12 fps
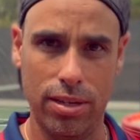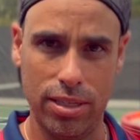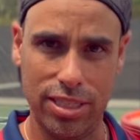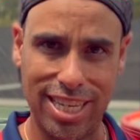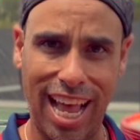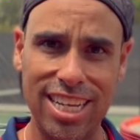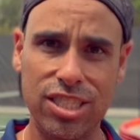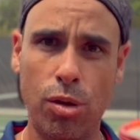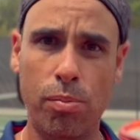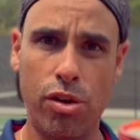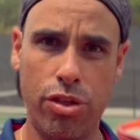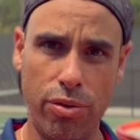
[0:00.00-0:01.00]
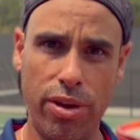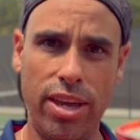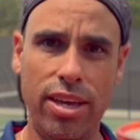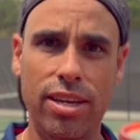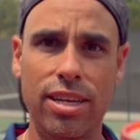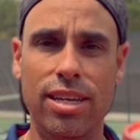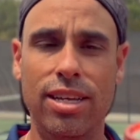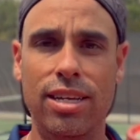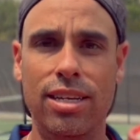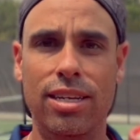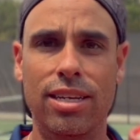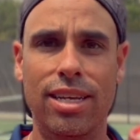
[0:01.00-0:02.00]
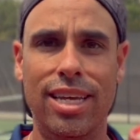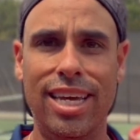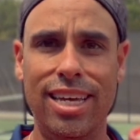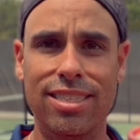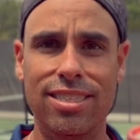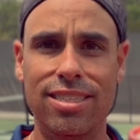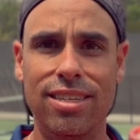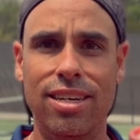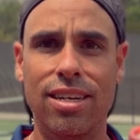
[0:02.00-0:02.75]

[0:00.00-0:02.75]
Size number 3, it's